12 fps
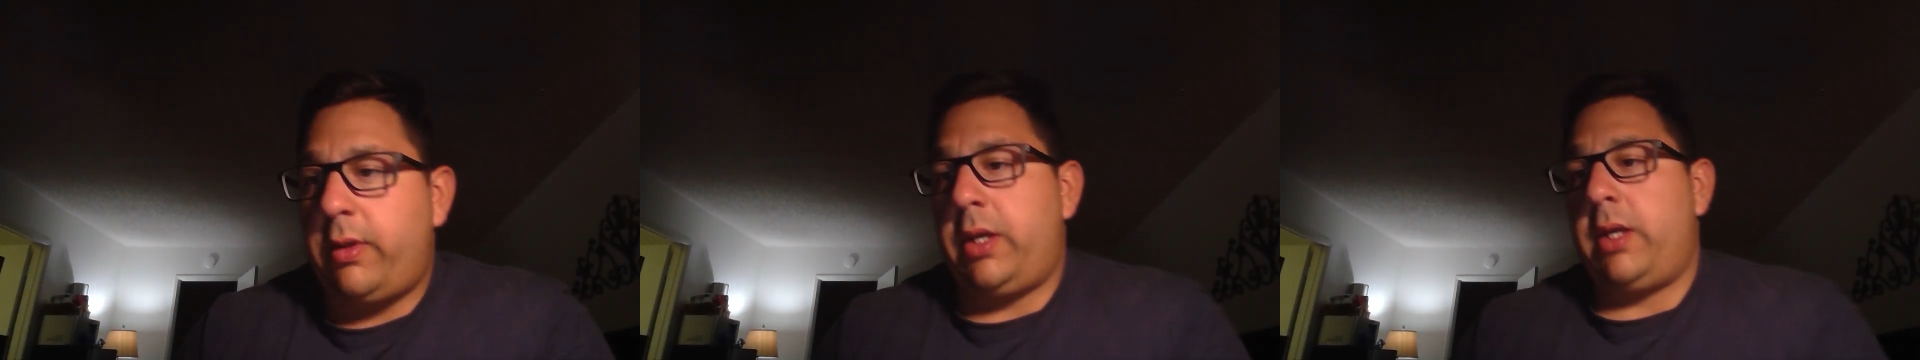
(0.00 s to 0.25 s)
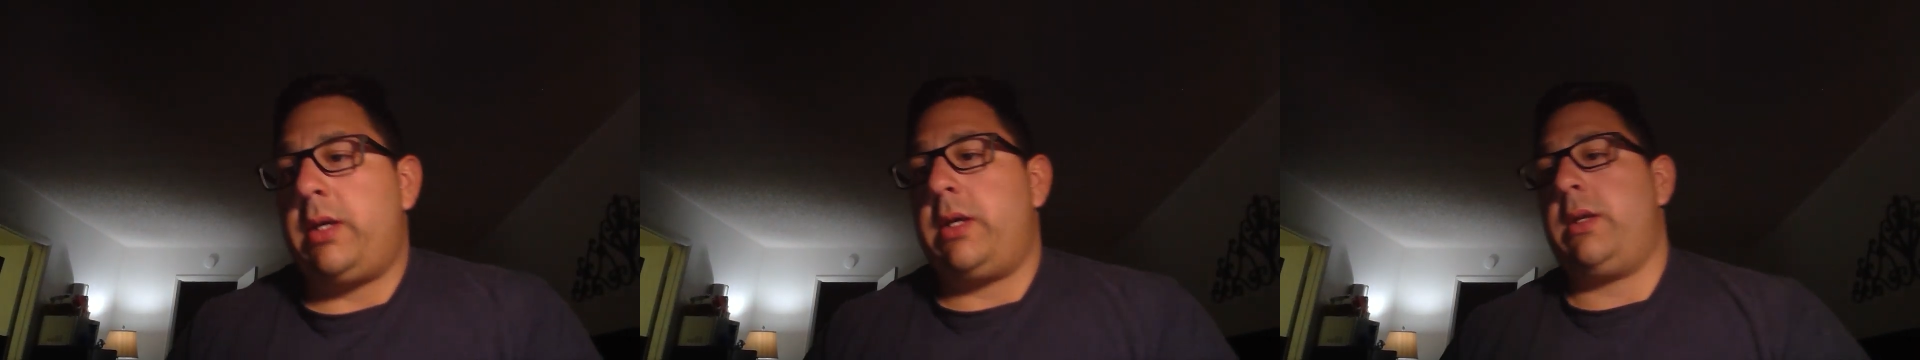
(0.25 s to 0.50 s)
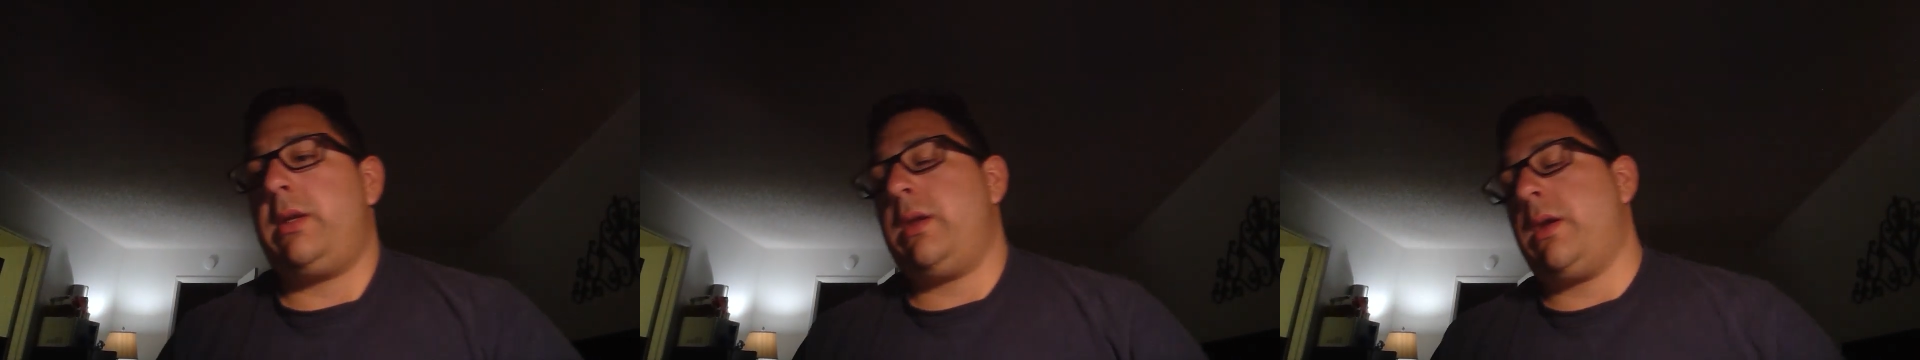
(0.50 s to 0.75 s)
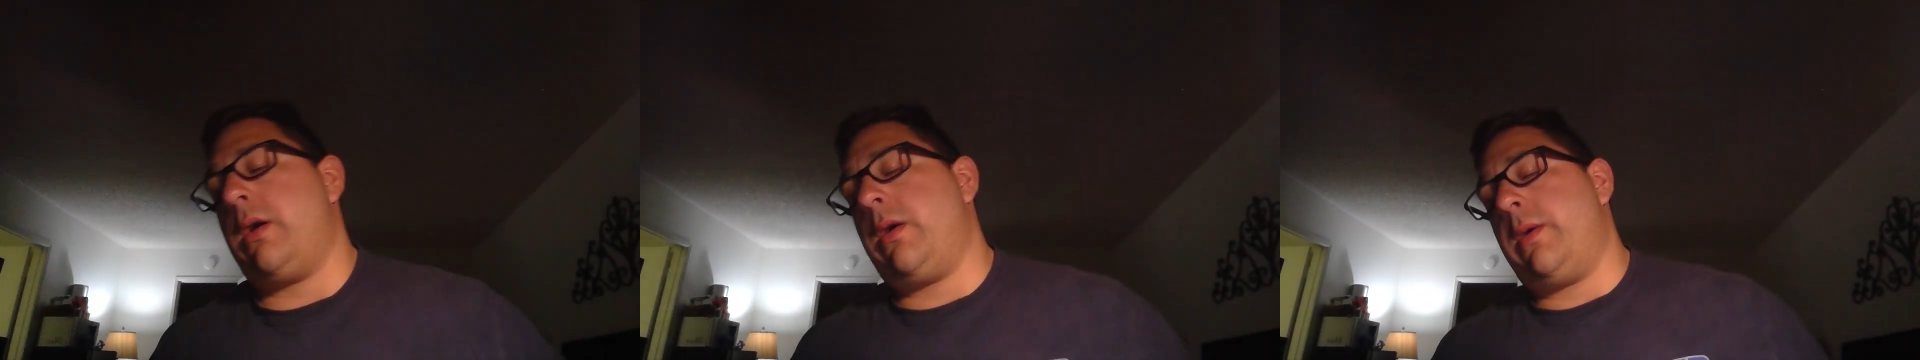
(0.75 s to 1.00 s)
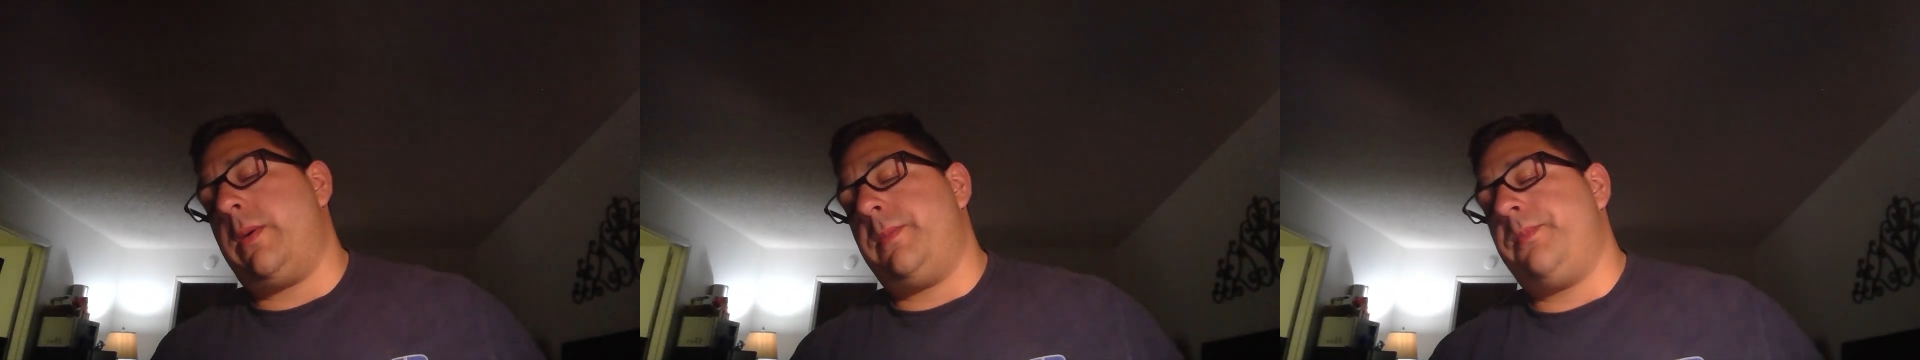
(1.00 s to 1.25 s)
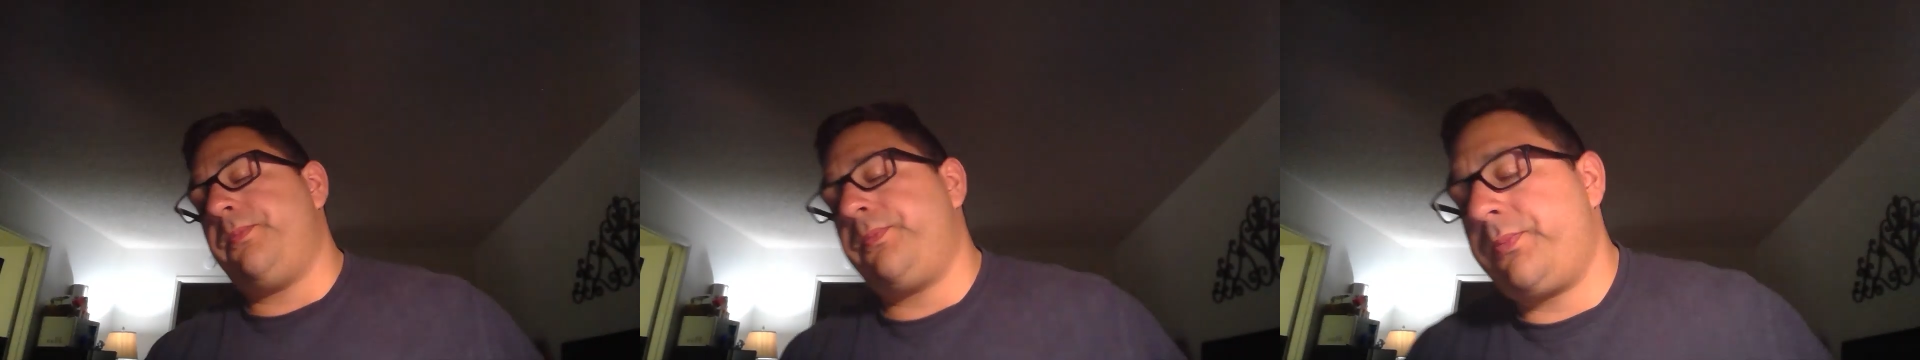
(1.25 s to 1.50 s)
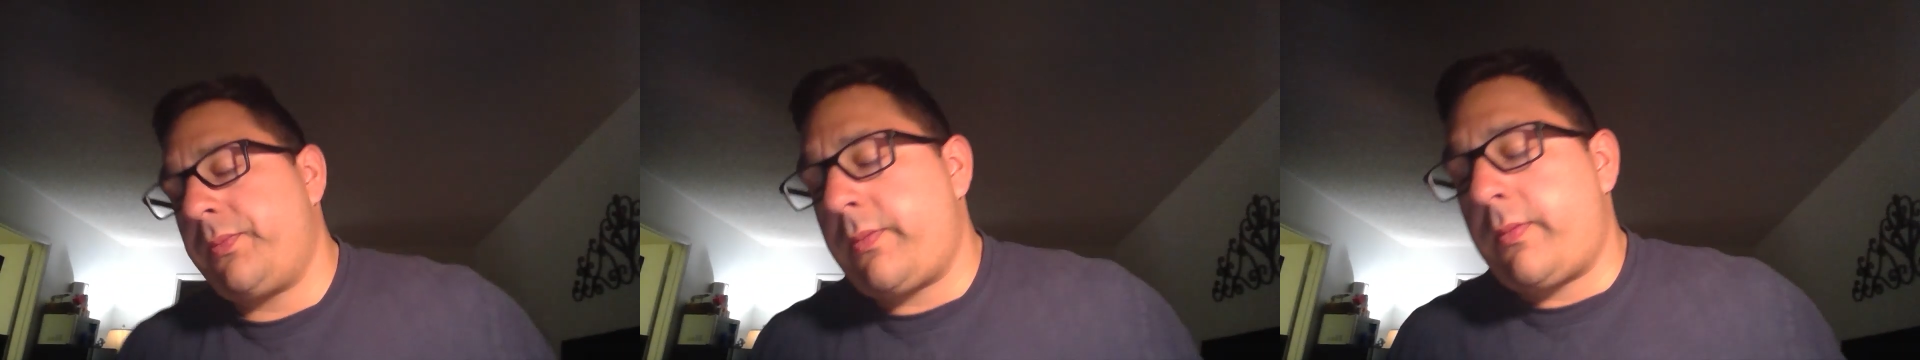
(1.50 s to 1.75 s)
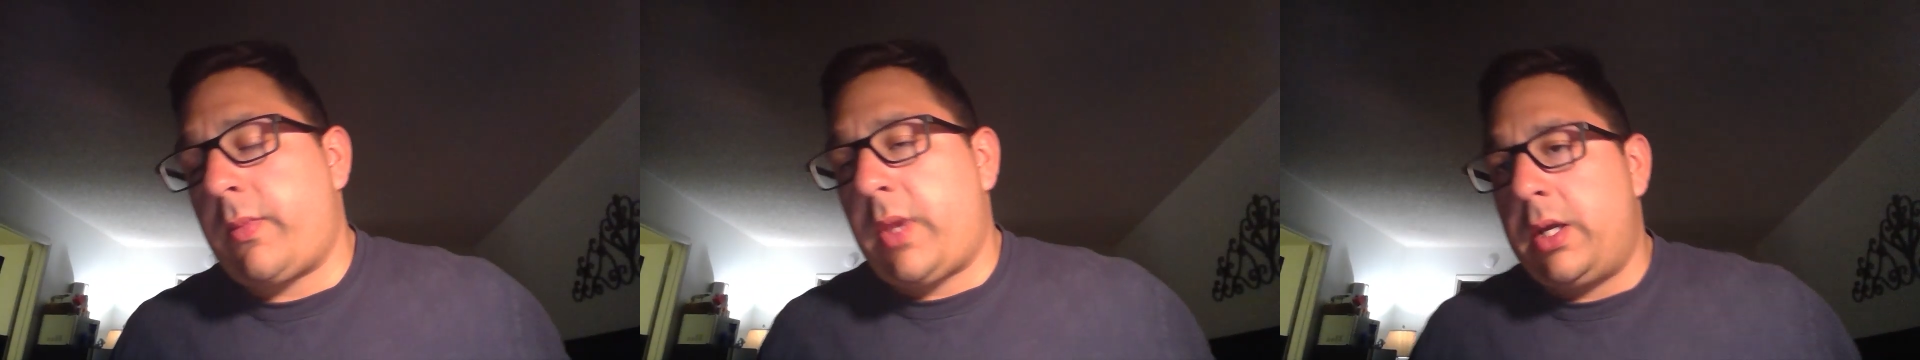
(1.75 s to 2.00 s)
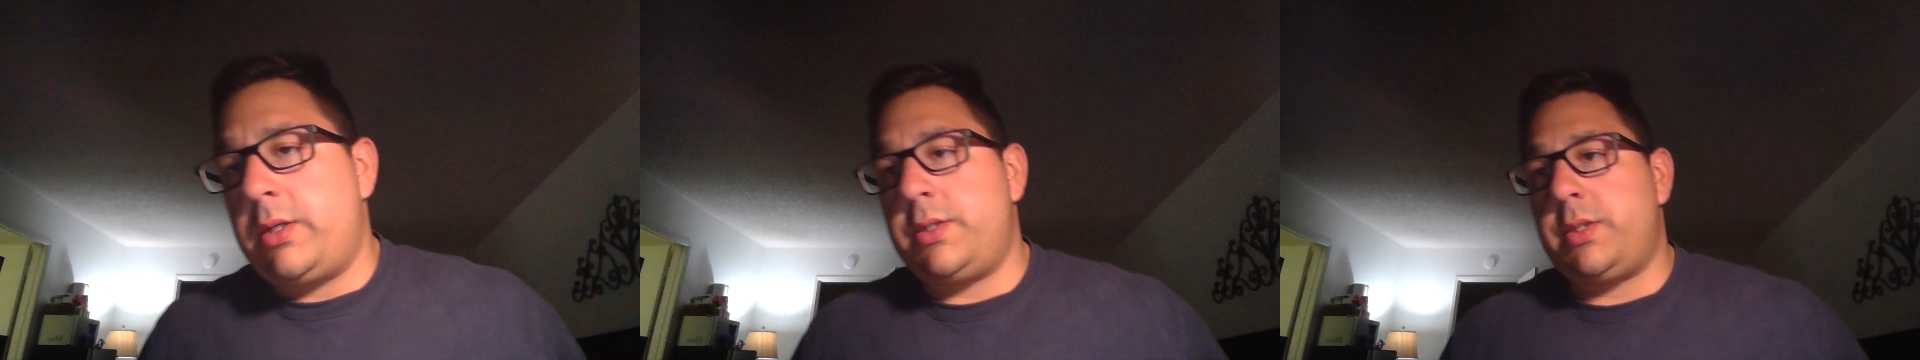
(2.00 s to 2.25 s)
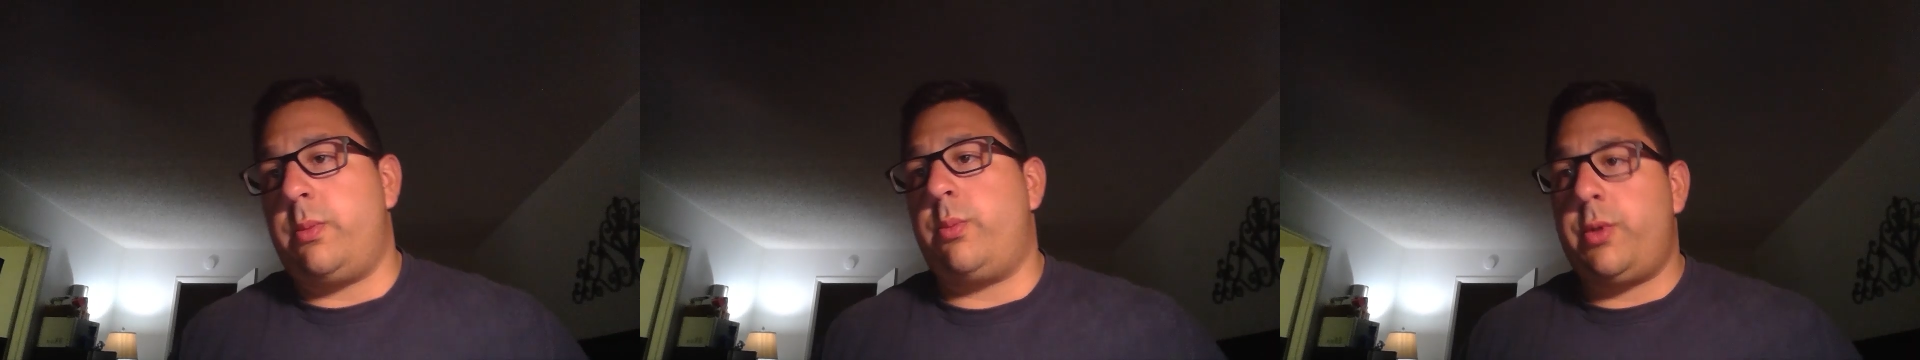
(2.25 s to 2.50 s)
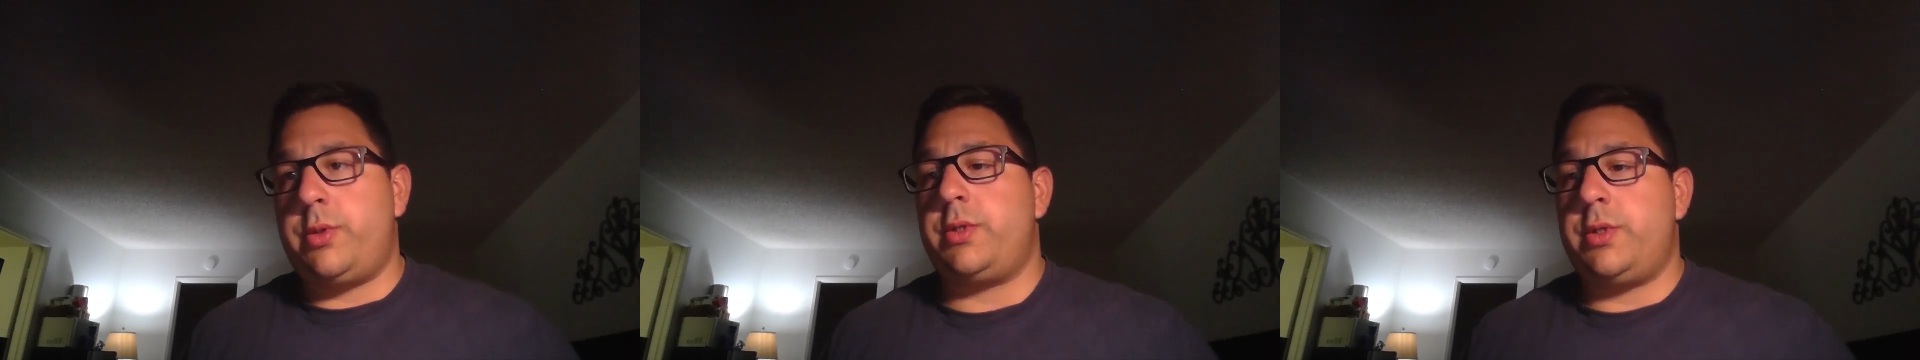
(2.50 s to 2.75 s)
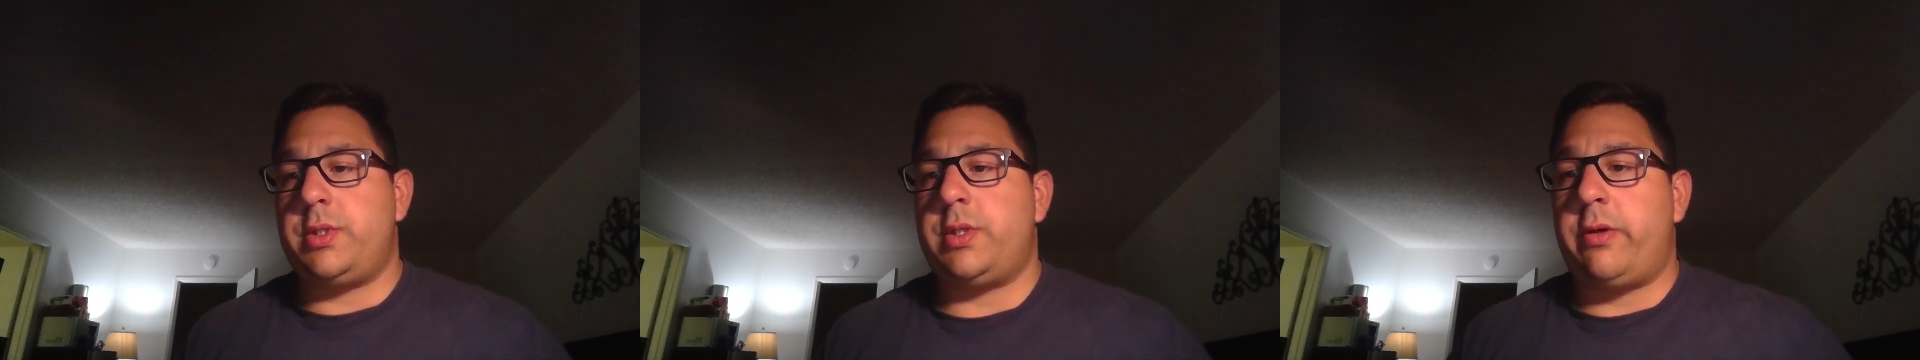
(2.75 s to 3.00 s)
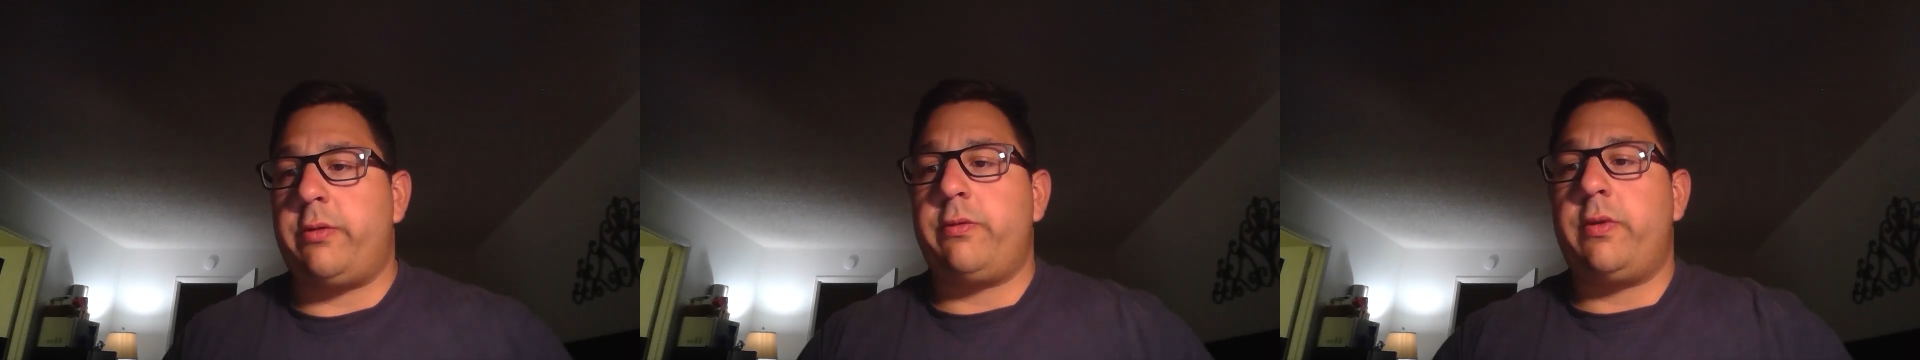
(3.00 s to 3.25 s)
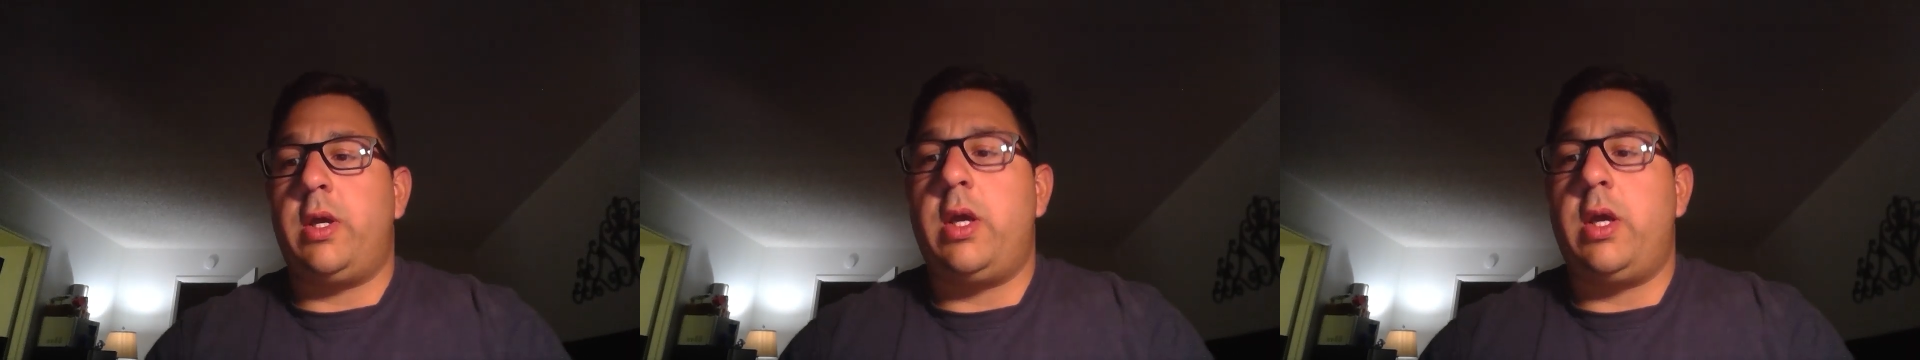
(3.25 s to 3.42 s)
and um, and just immerse yourself.